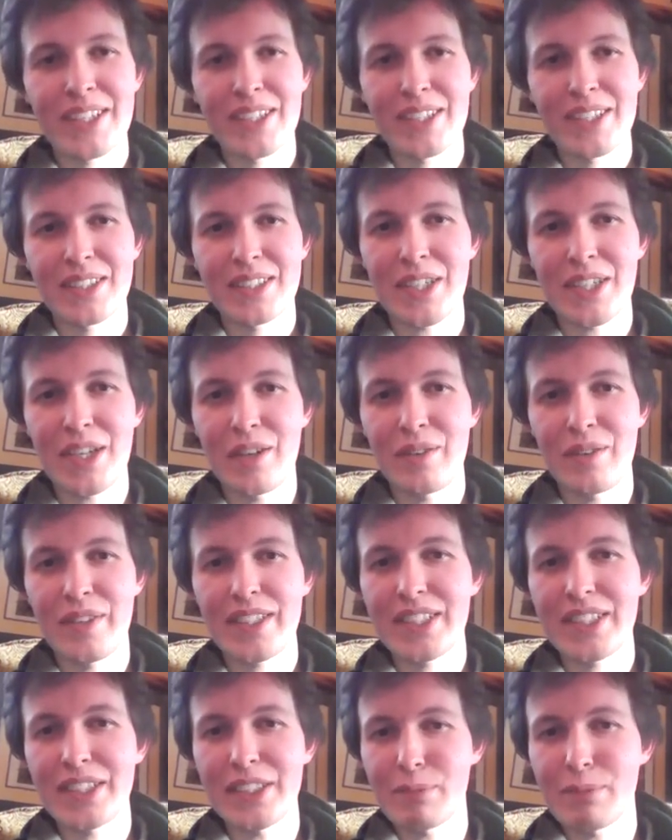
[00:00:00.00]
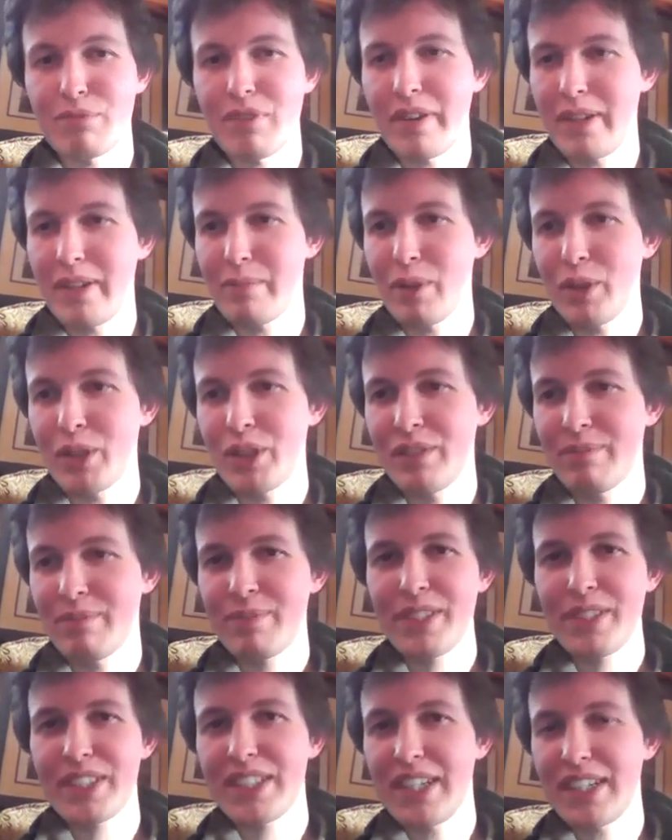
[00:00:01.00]
So this is just Brownian motion.
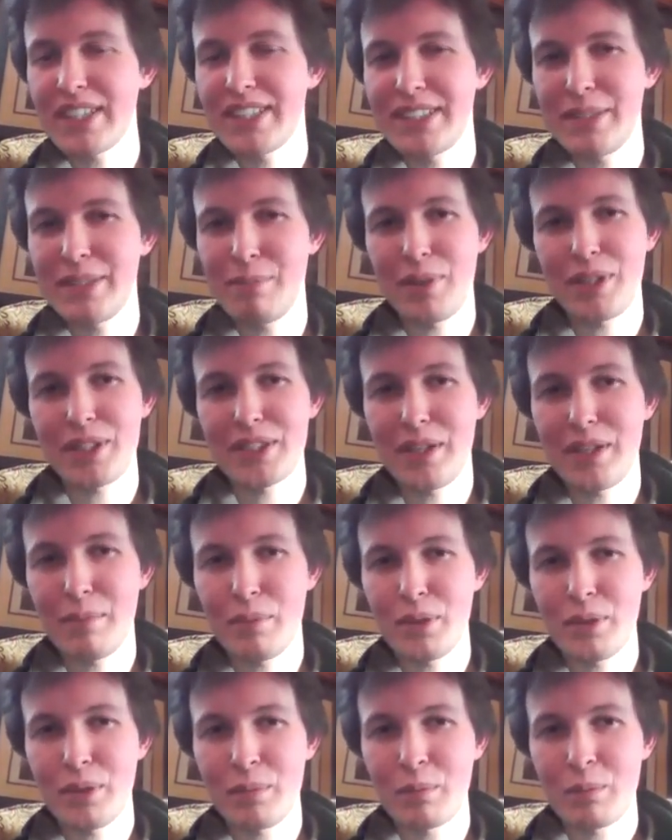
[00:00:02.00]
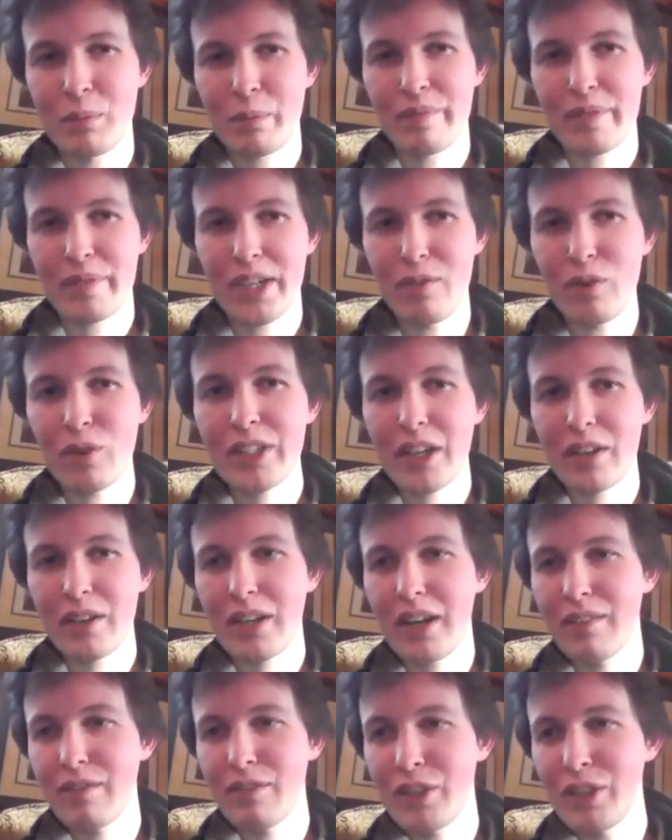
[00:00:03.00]
This is a nice and simple example. I've looked
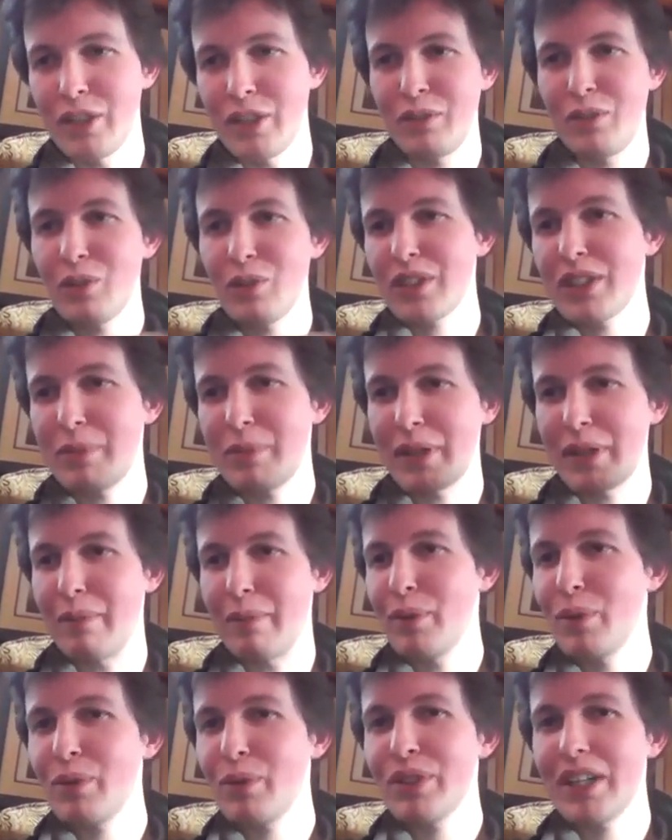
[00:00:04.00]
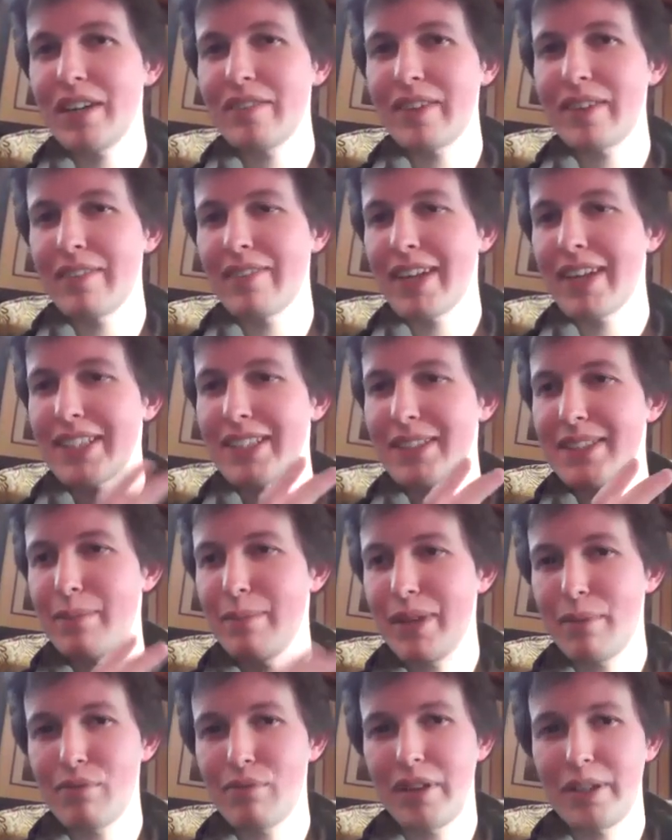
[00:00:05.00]
at my computer. I've had it
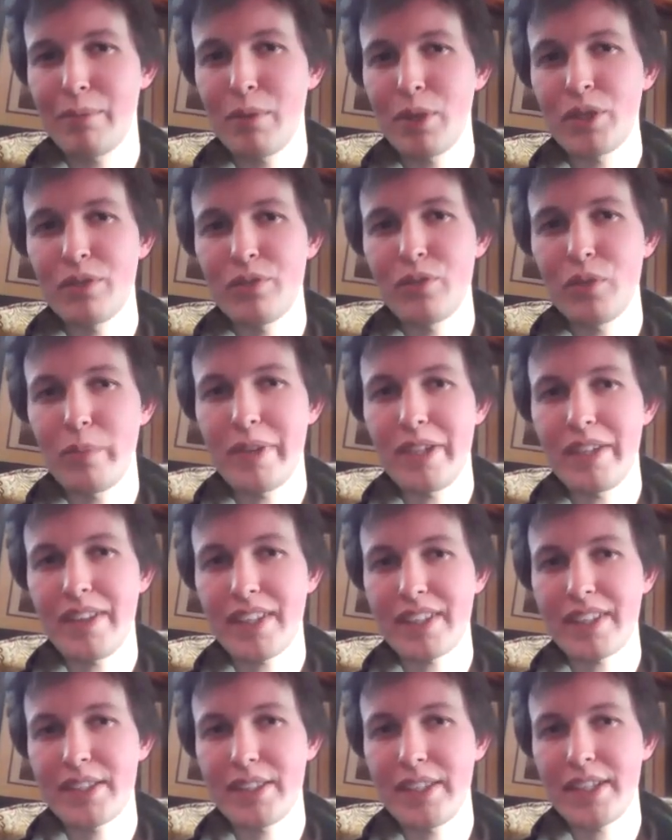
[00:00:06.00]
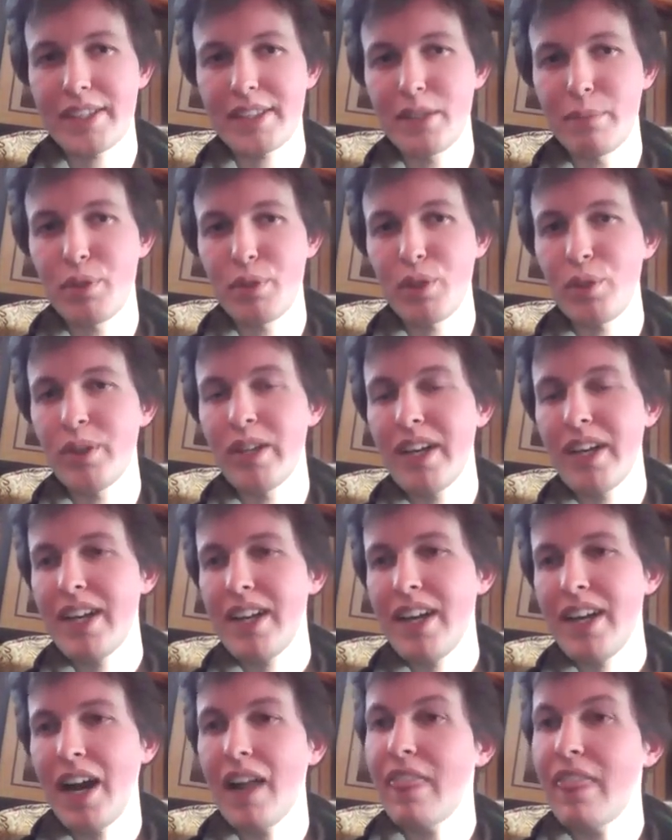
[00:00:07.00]
simulate Brownian motion for me. That's the blue,
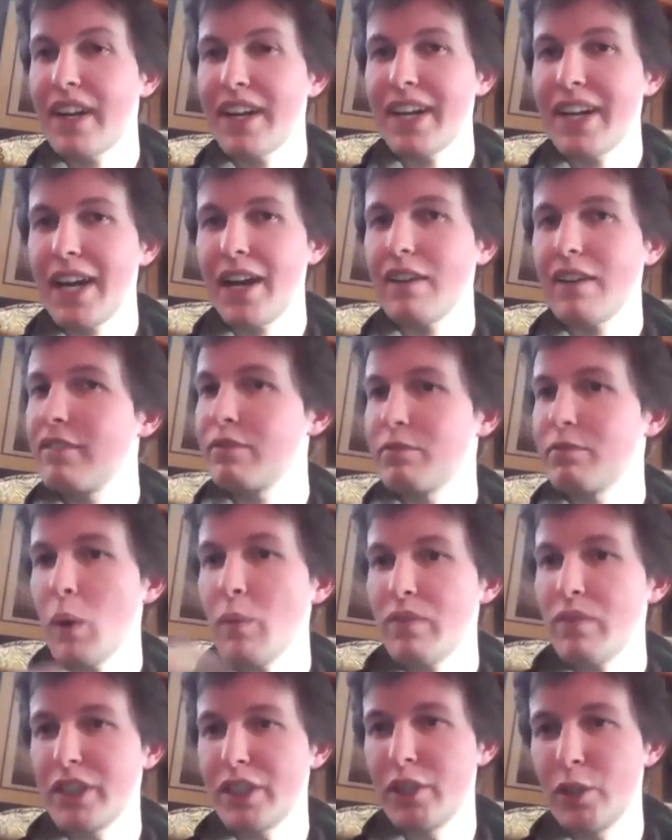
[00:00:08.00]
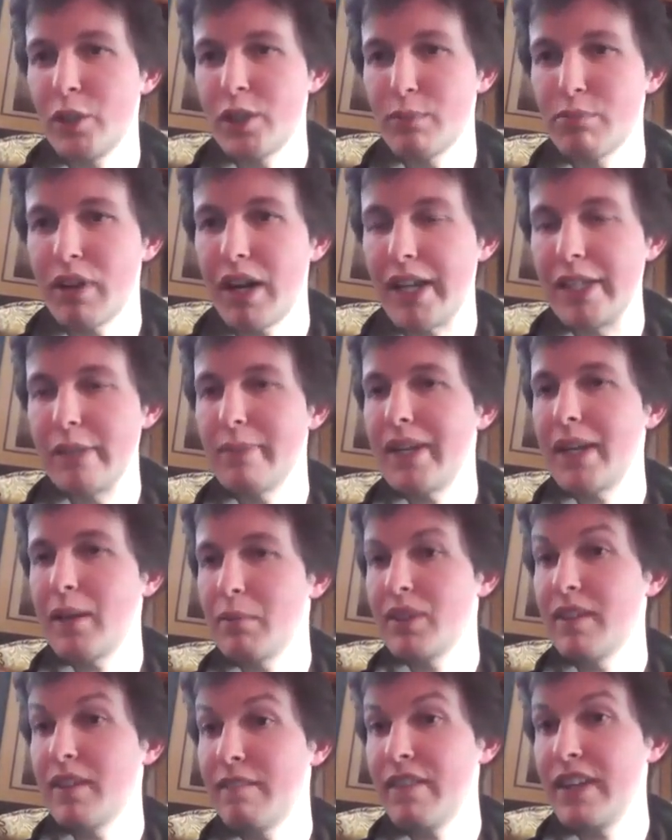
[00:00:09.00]
and then I have, hopefully to no surprise, been
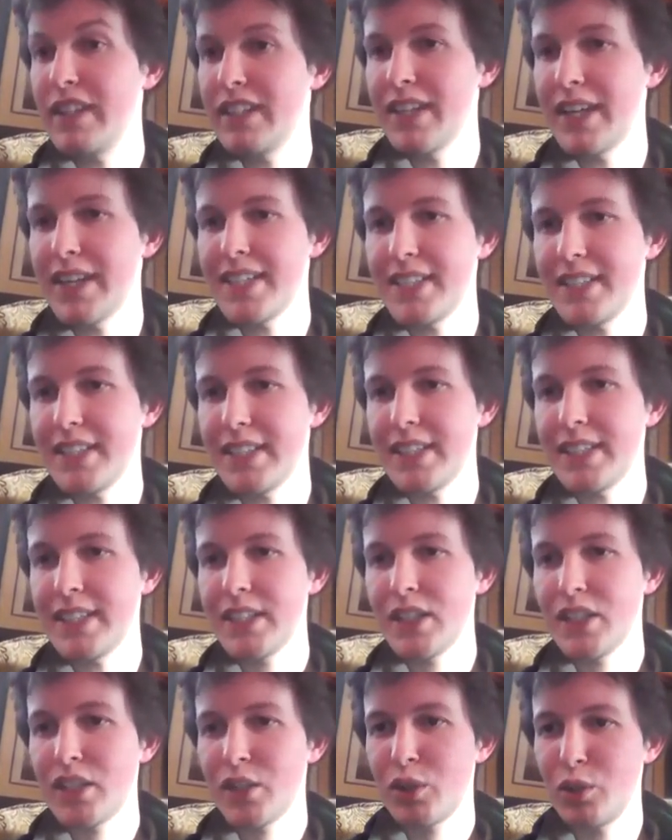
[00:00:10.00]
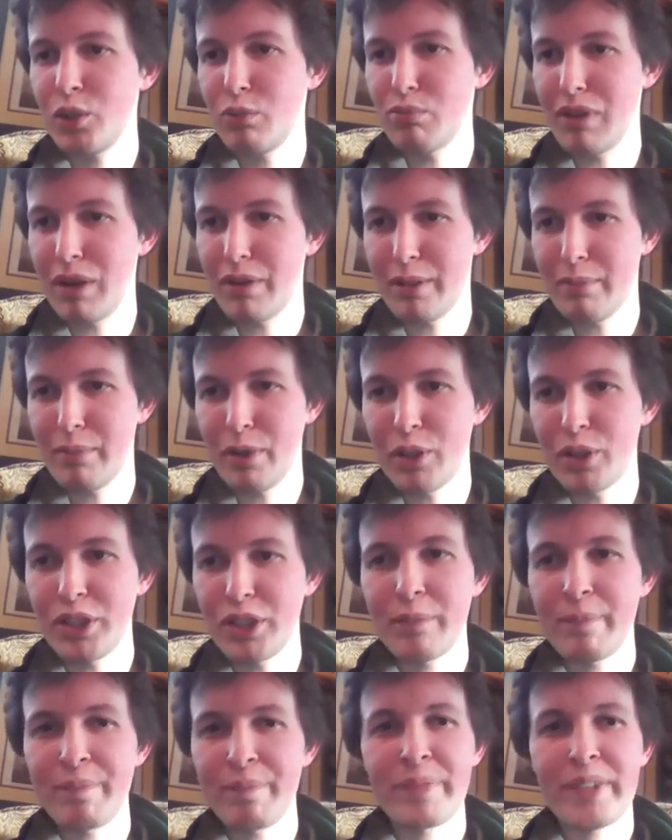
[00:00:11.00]
able to fit an SDE to Brownian
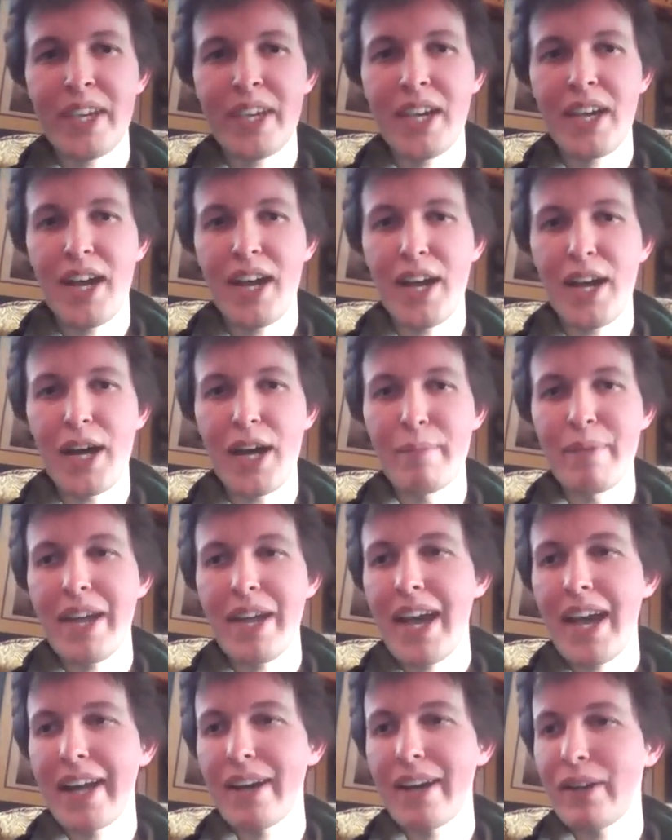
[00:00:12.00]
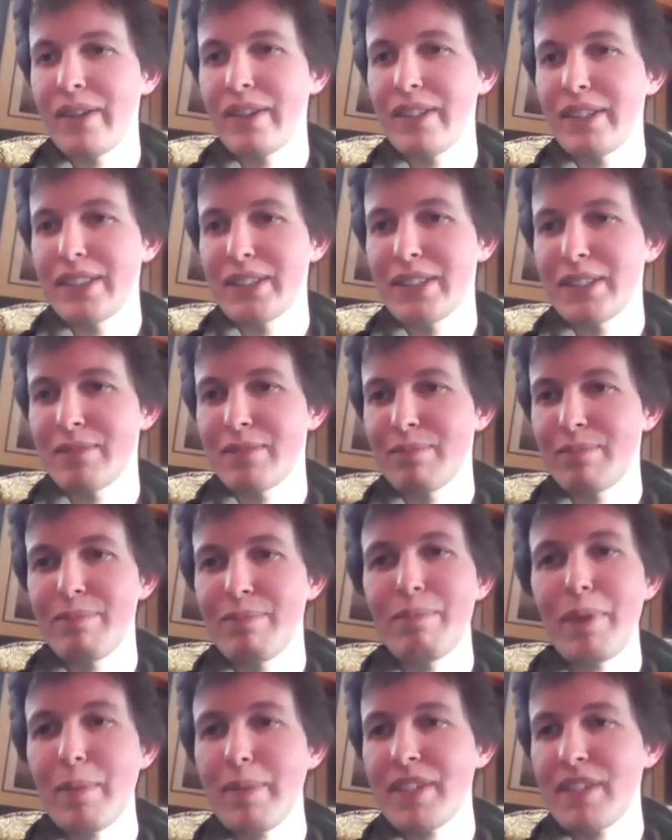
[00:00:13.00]
motion. And
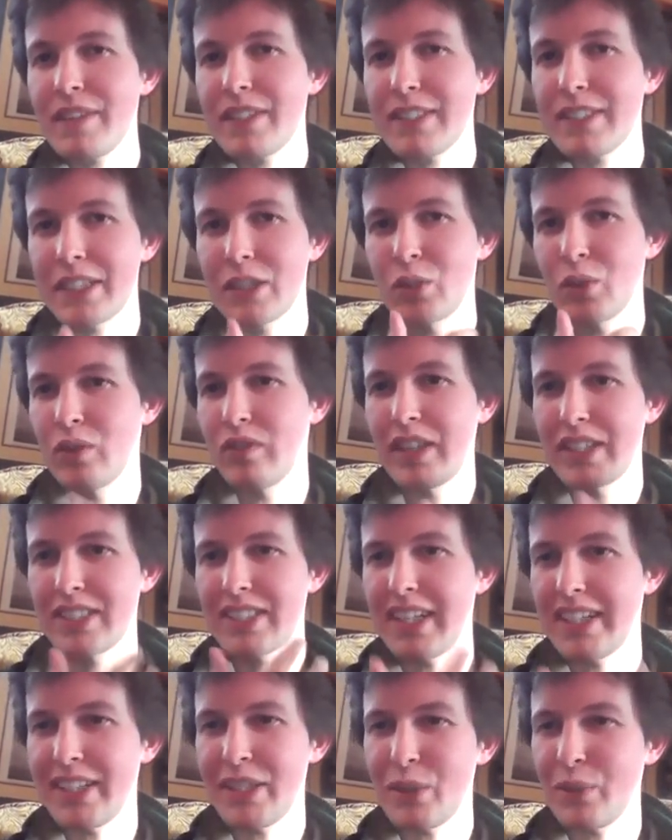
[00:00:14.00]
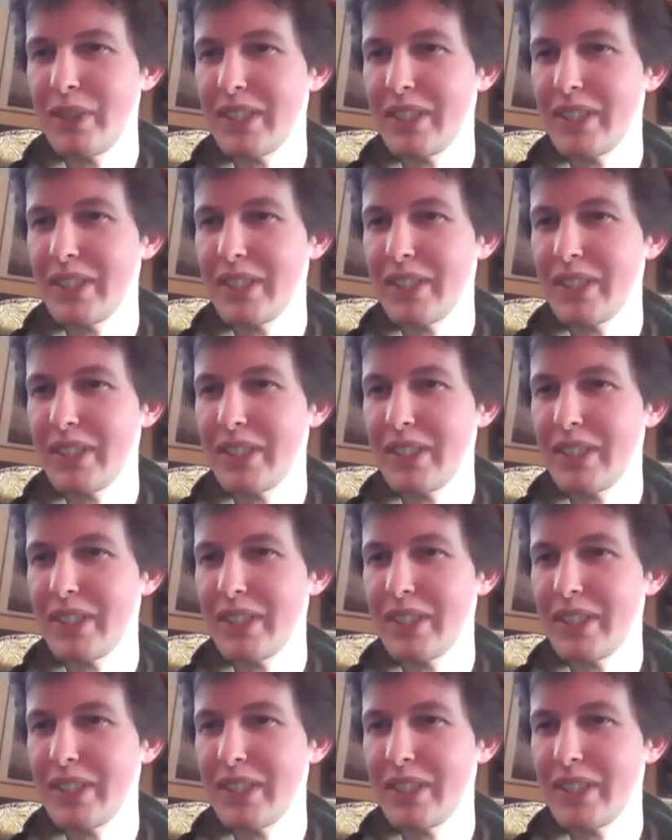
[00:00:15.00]
maybe this feels like a sort of like slightly